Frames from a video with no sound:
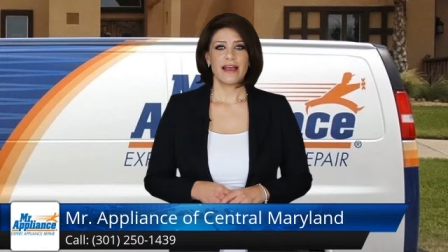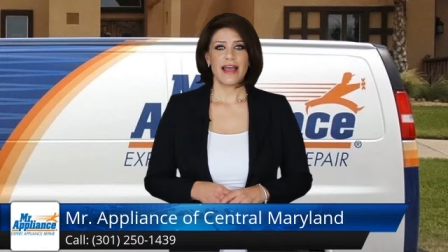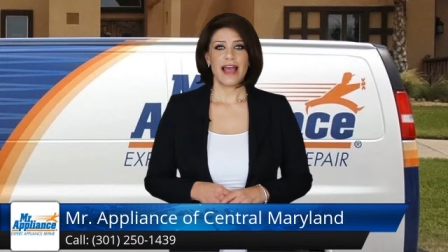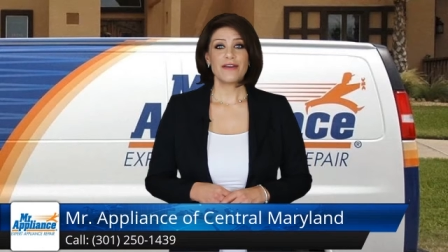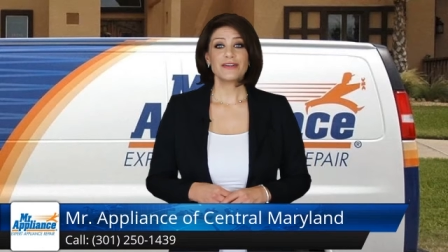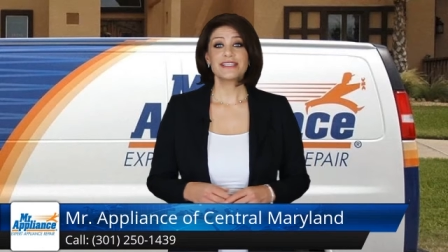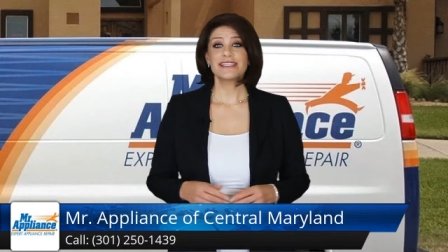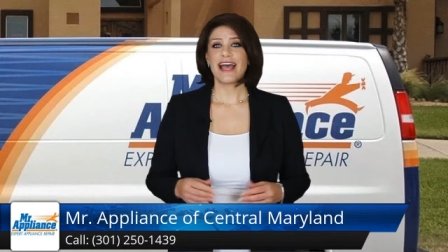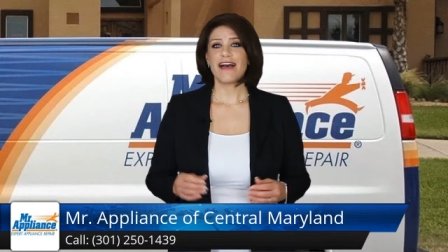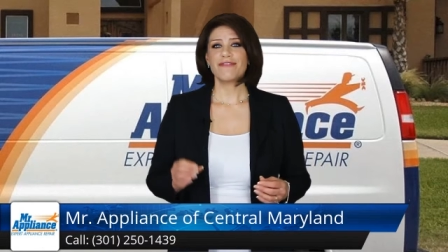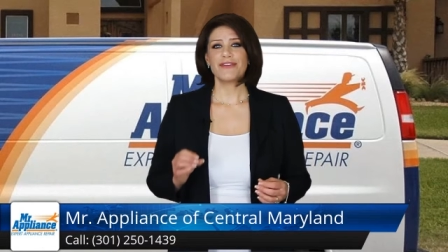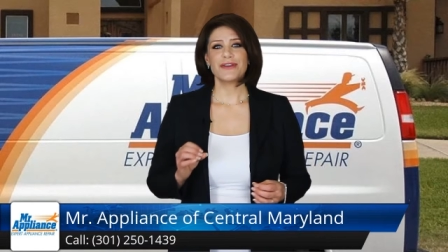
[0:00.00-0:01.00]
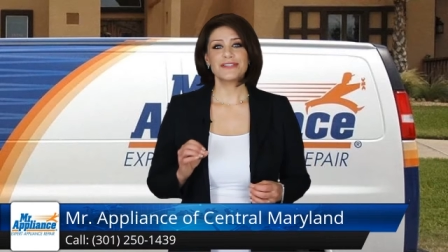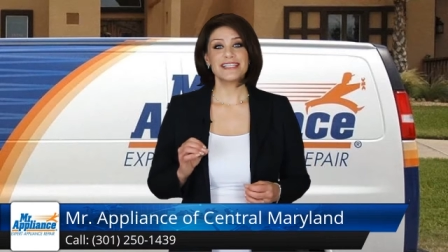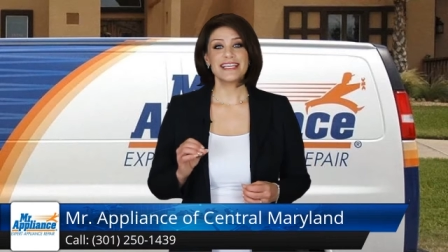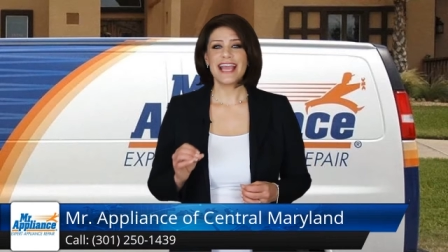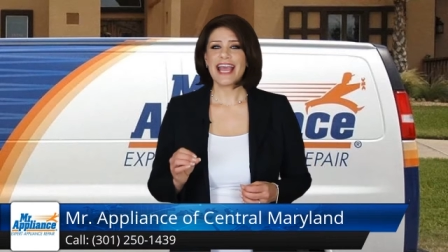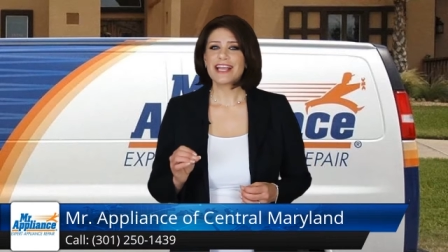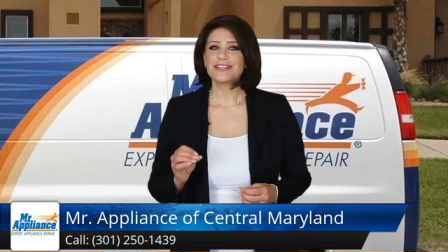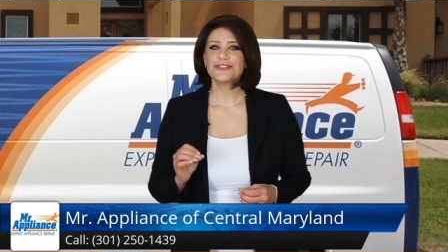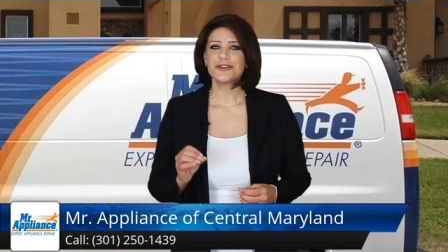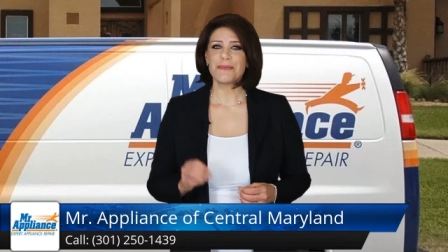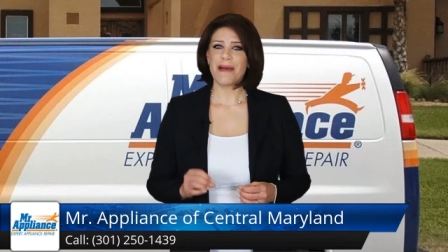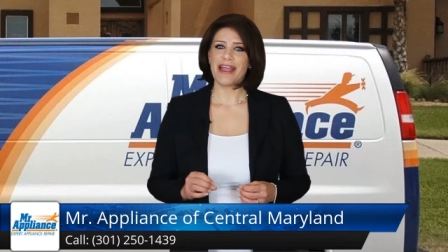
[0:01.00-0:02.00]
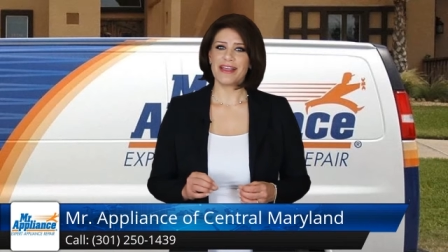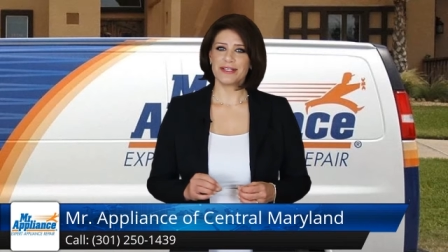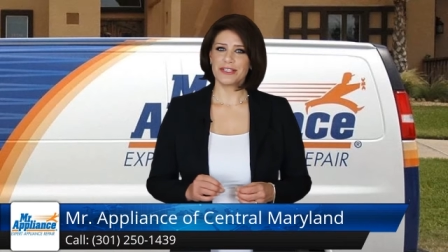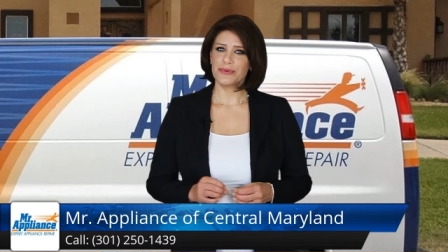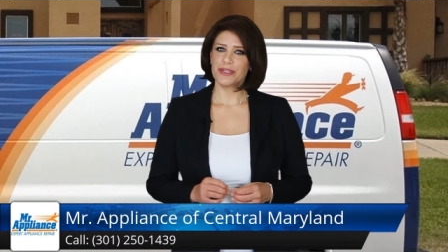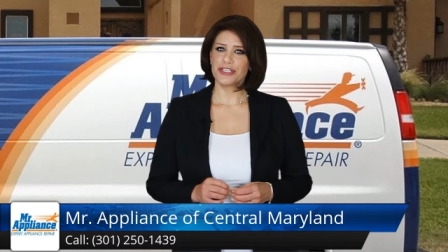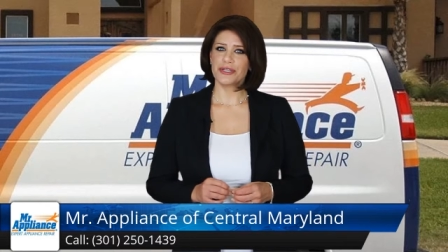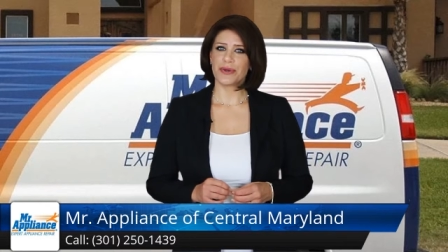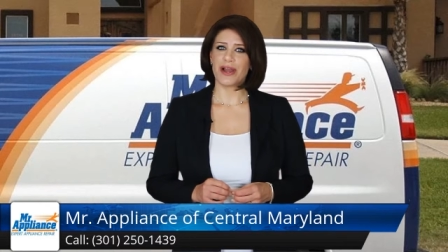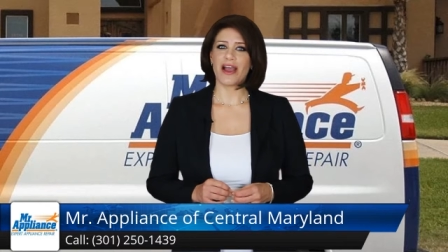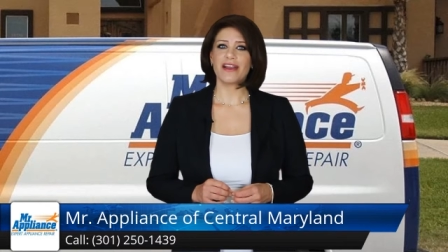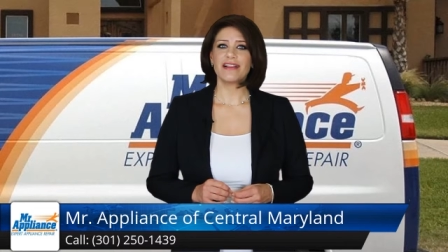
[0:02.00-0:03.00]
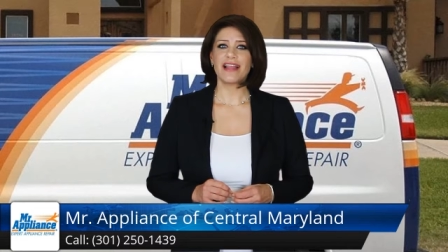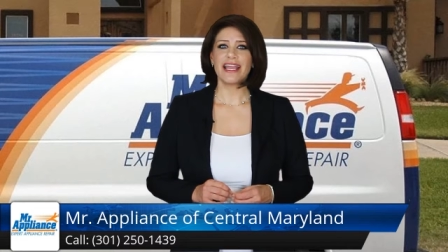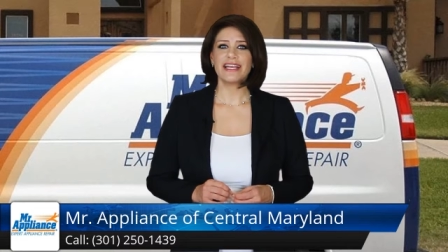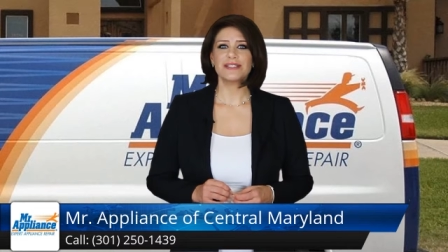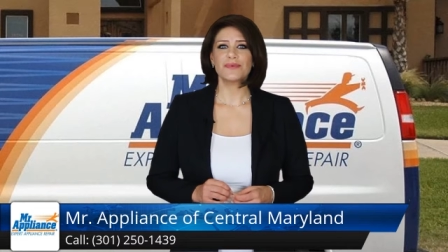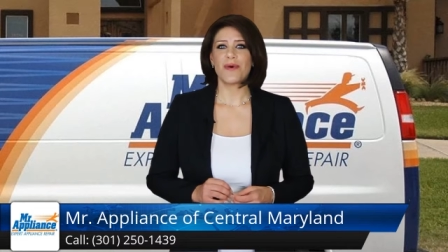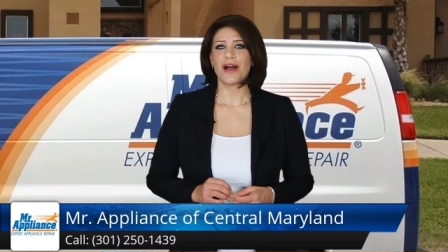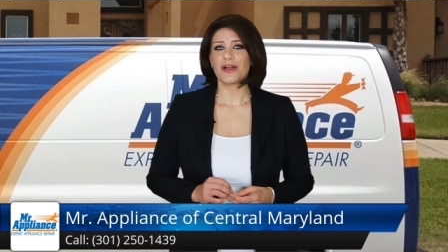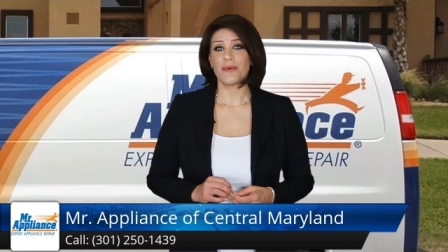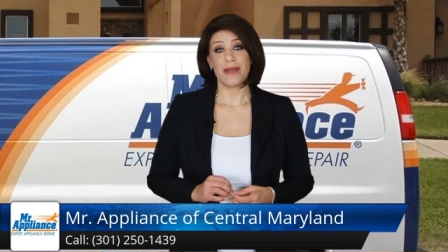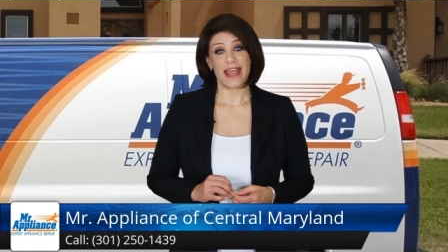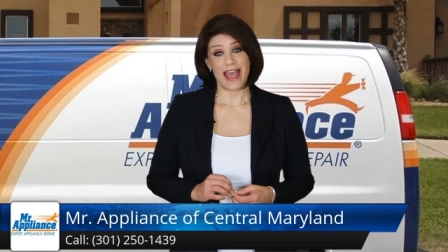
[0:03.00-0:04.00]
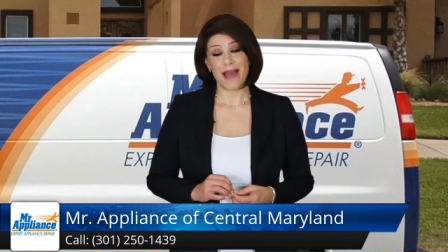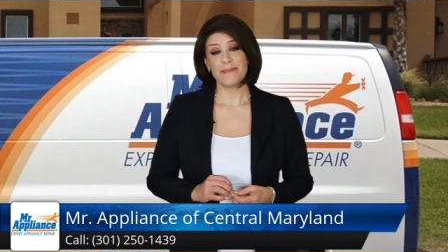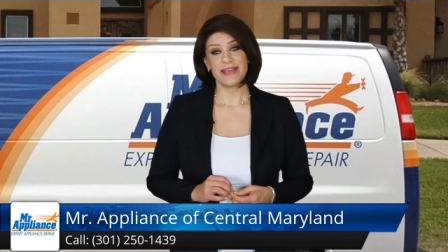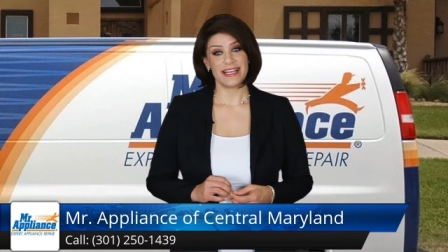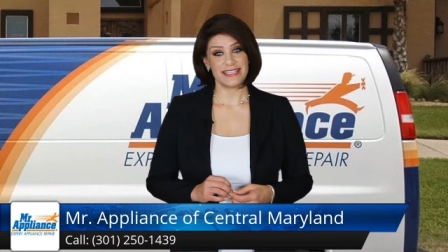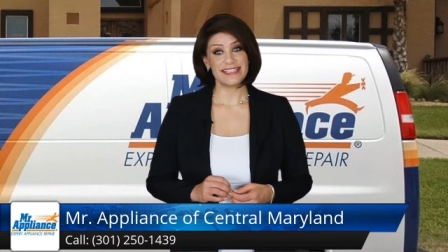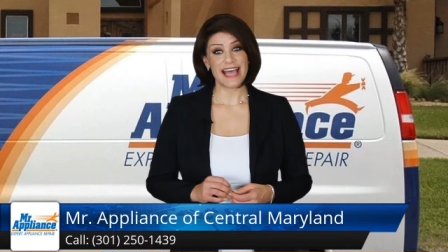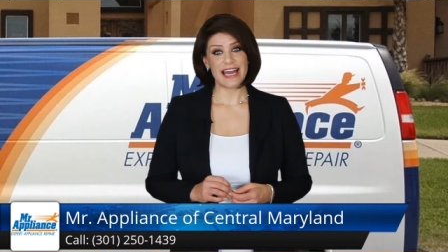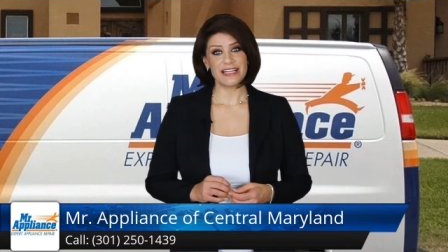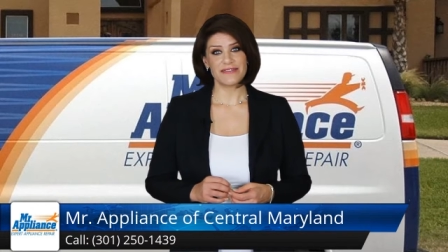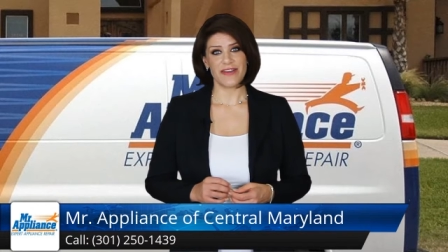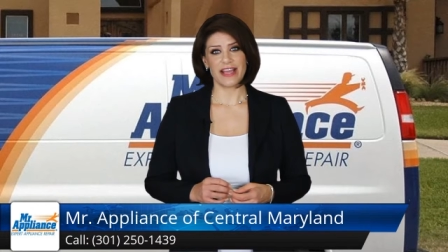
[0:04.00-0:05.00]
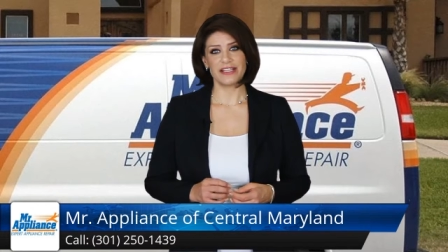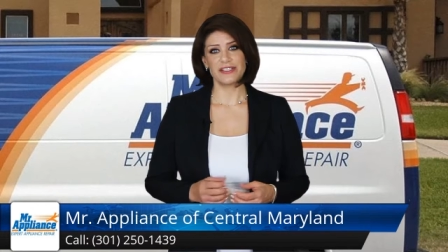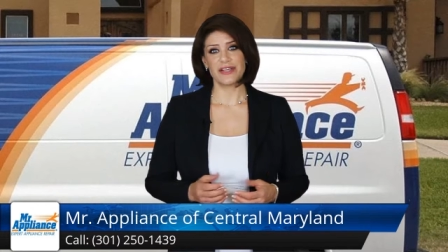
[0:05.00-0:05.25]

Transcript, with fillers: Our staff goes the extra mile to ensure our clients walk away happy and satisfied,